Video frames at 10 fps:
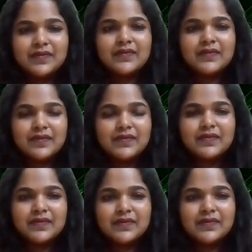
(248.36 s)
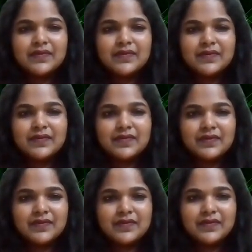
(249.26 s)

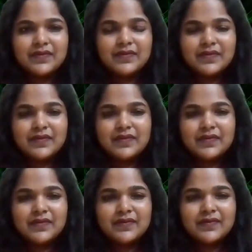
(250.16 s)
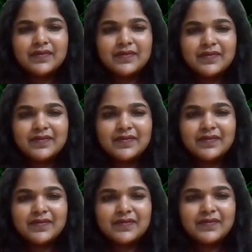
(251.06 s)

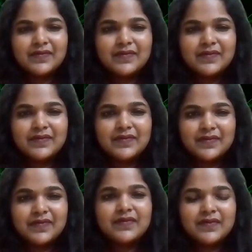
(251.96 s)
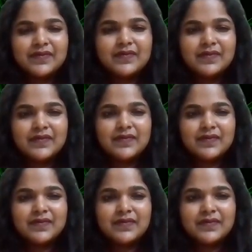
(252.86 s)

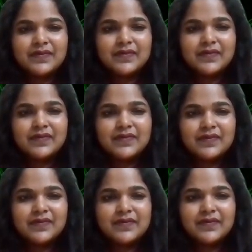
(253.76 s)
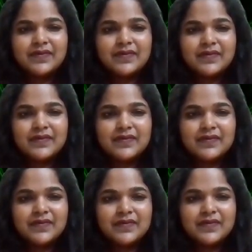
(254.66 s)

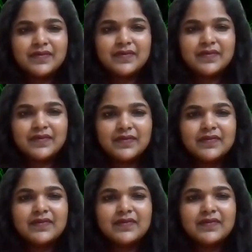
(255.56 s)
(silent)